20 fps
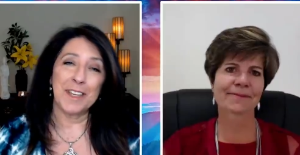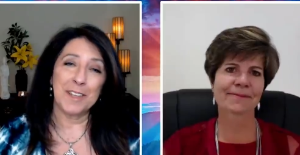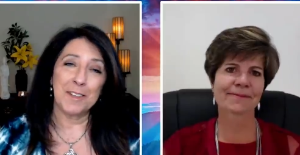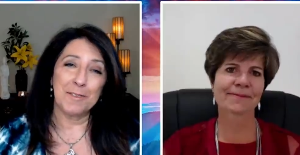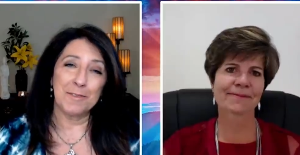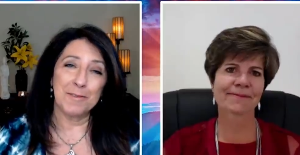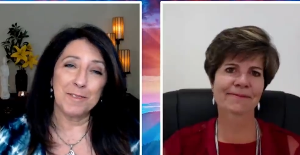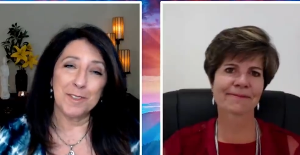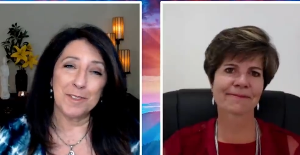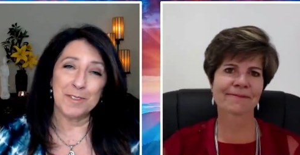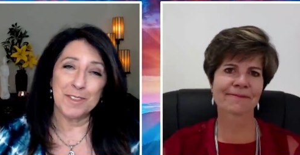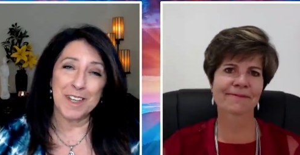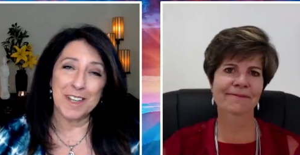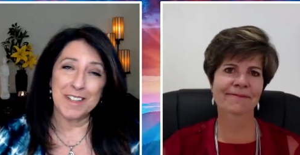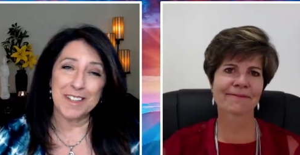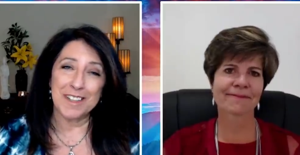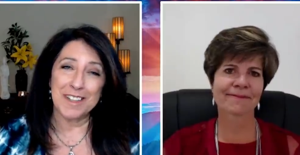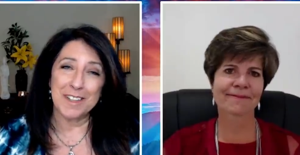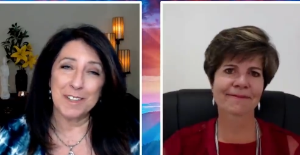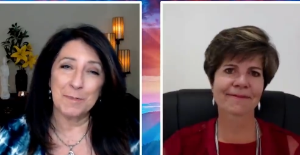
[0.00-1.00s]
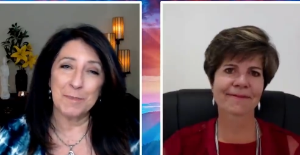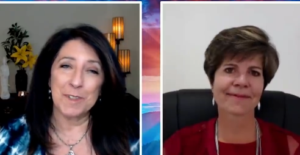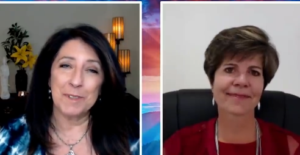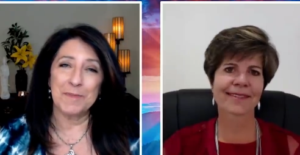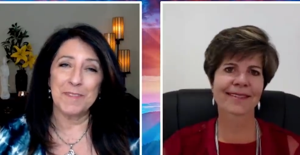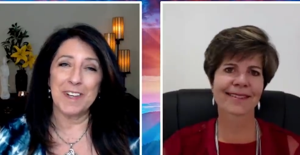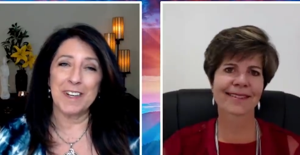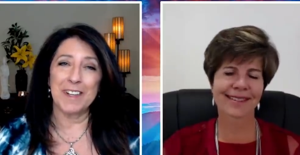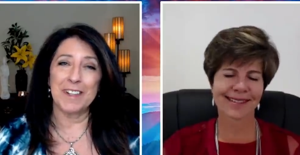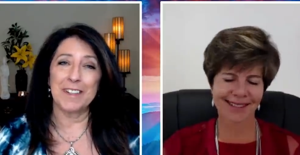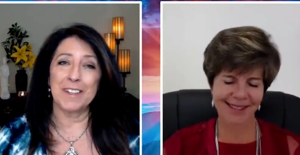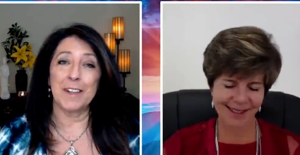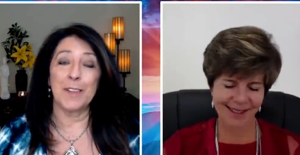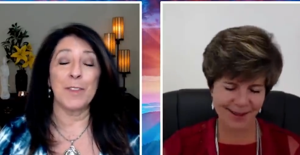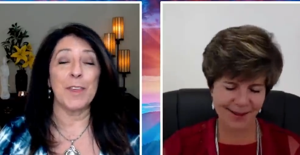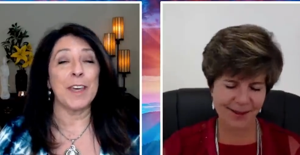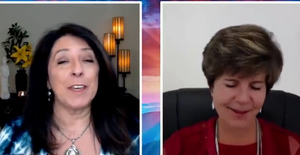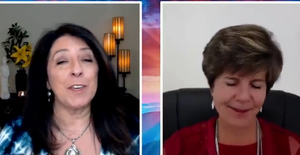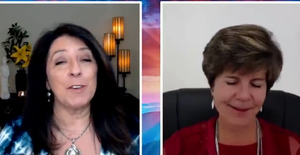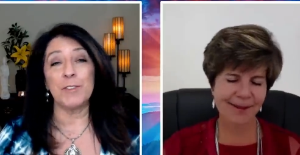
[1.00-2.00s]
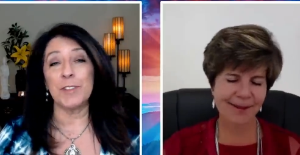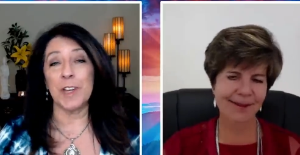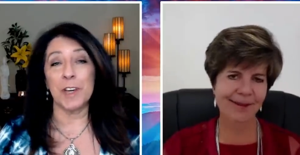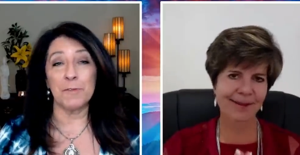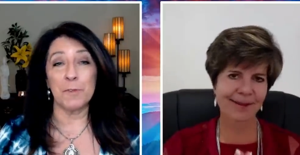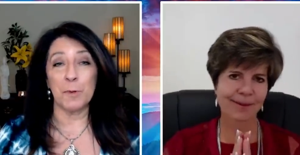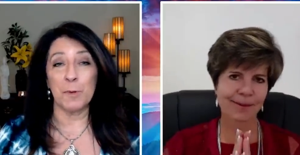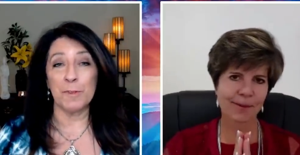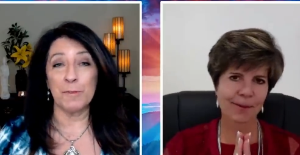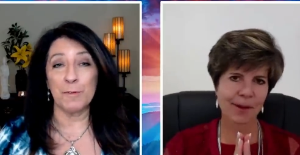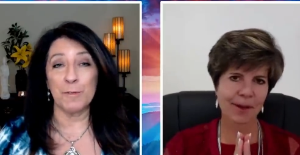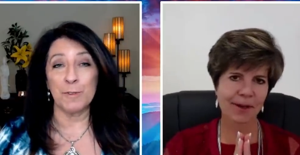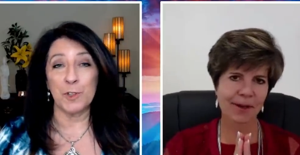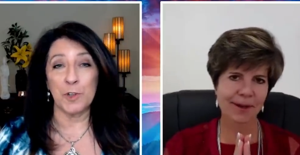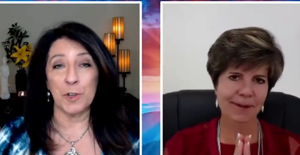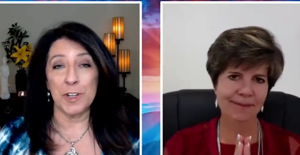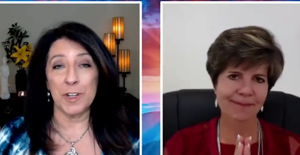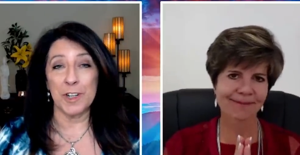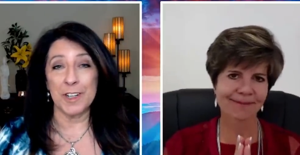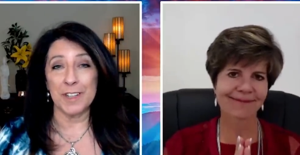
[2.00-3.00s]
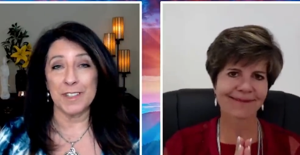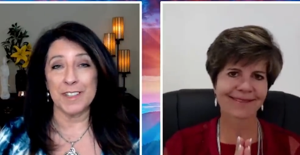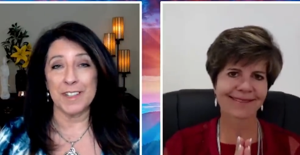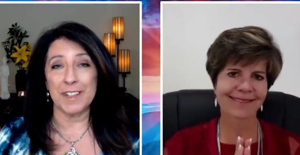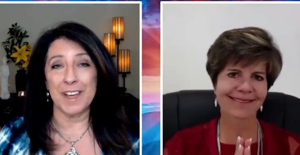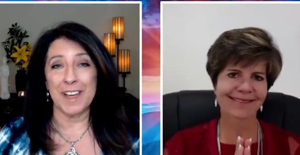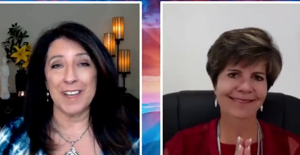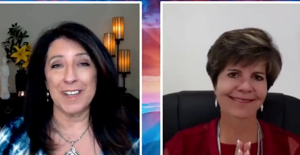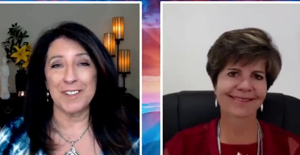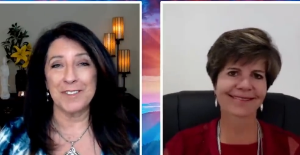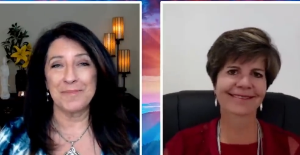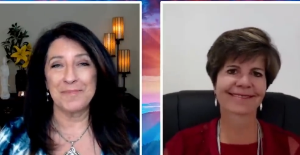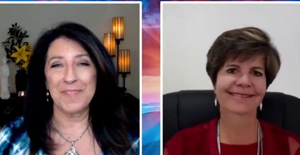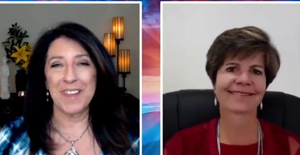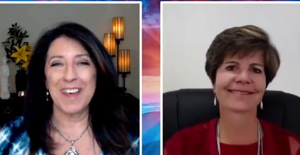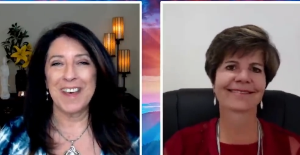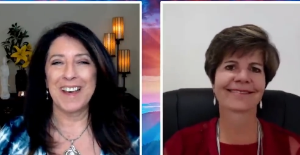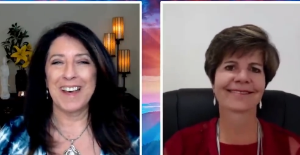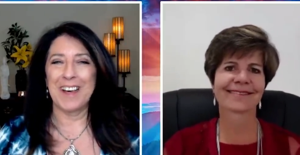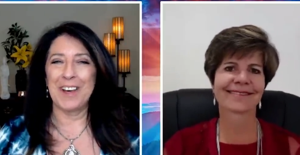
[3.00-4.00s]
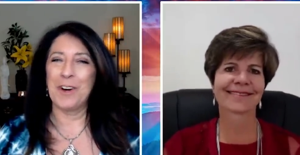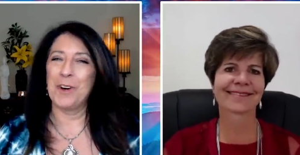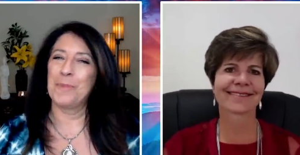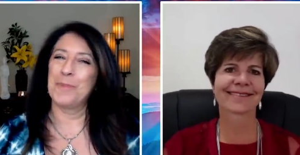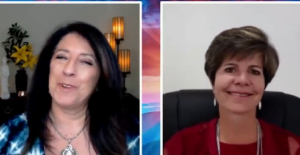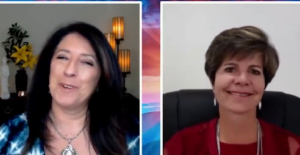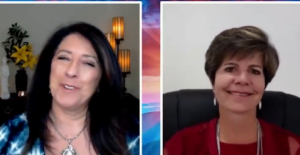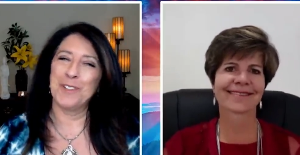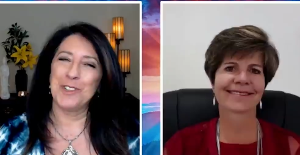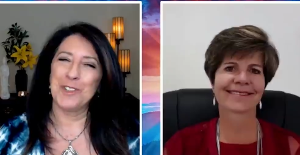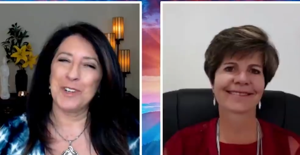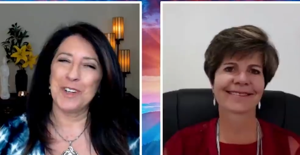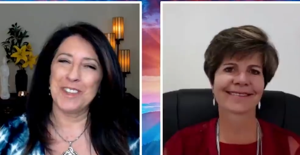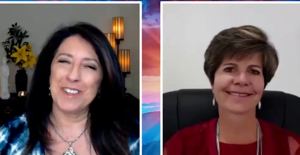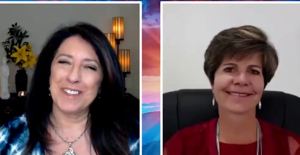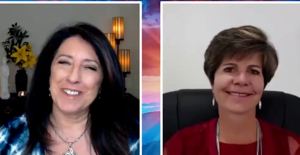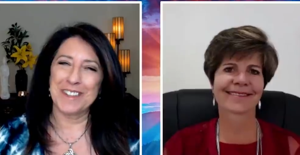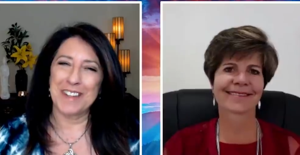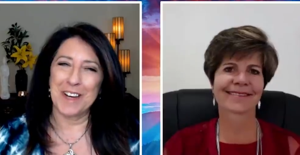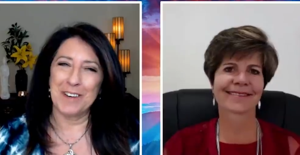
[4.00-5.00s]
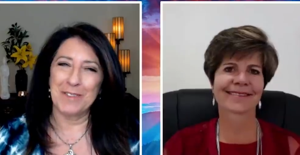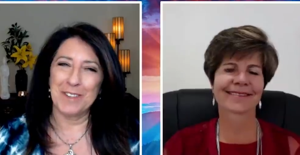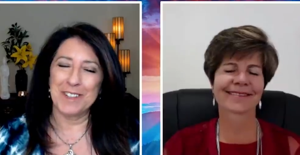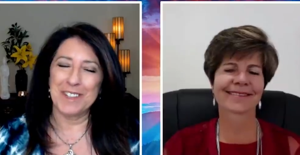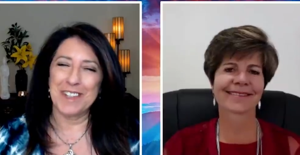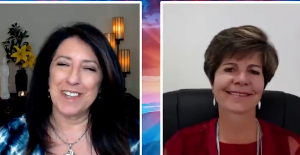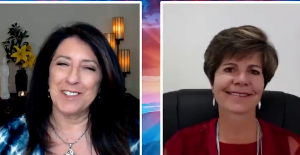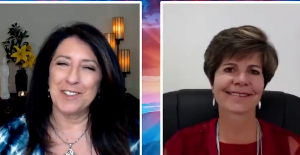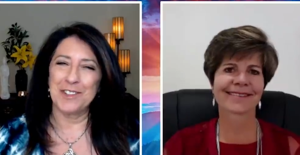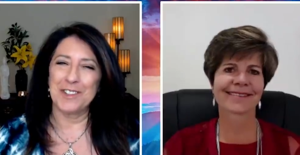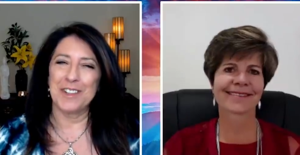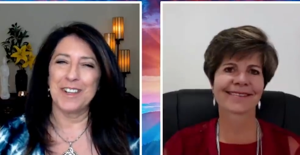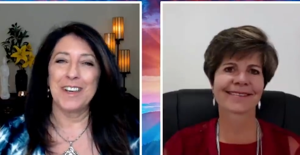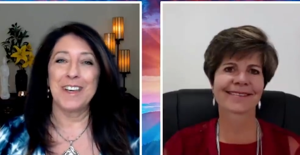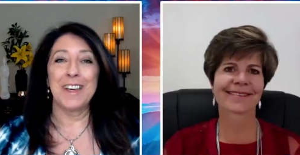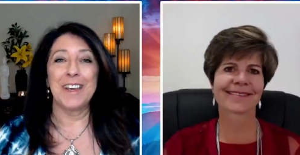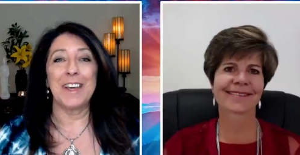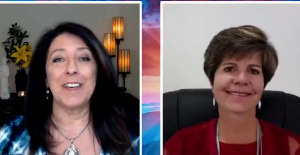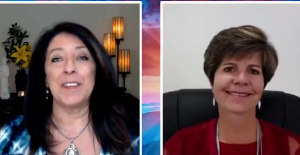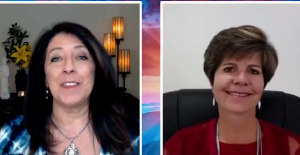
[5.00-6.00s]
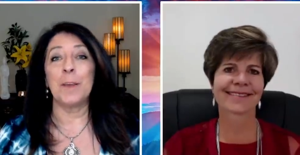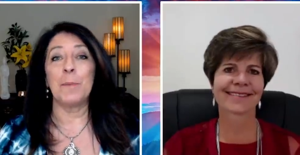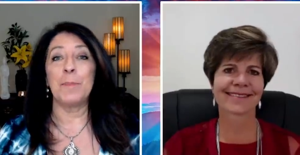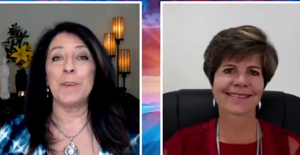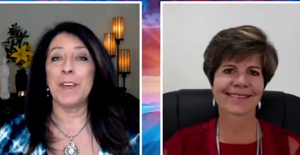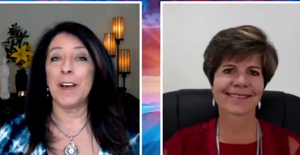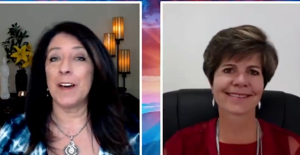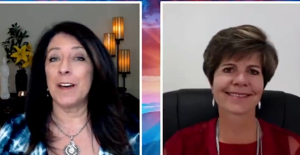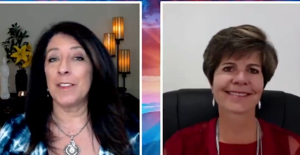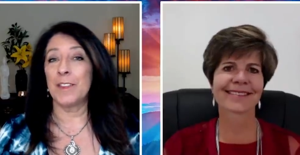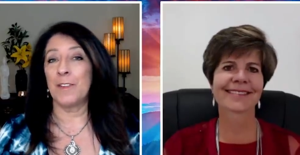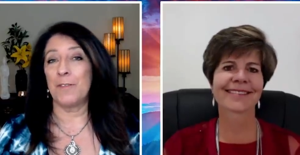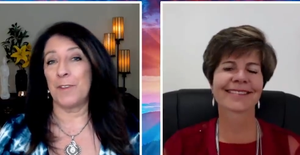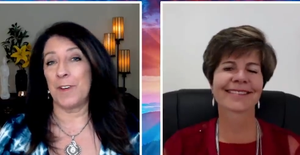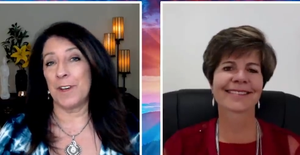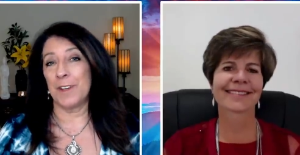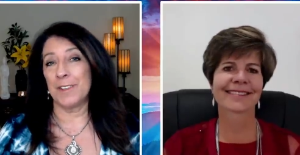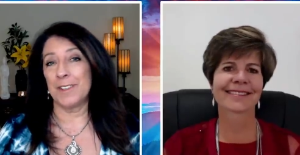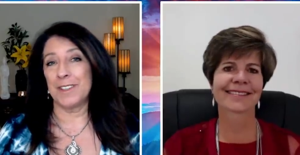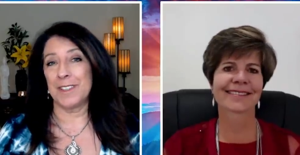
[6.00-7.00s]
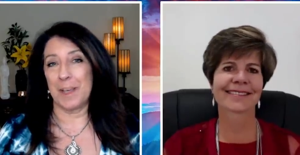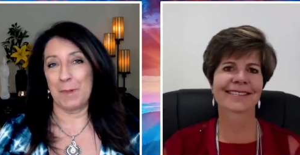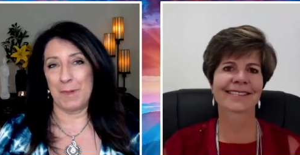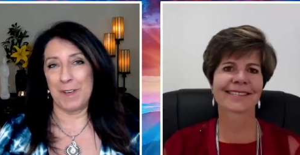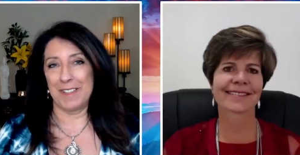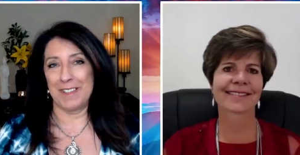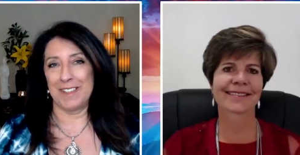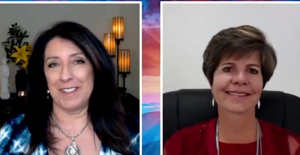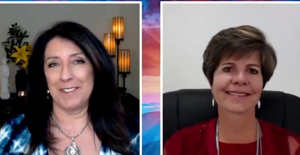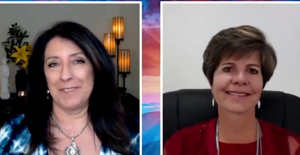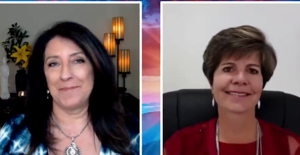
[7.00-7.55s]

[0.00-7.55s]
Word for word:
Speaker 1: thank you, Suzanne Giesemann, and thank you to everyone for joining us today. I hope you enjoyed this conversation in the Beyond the Veil Summit.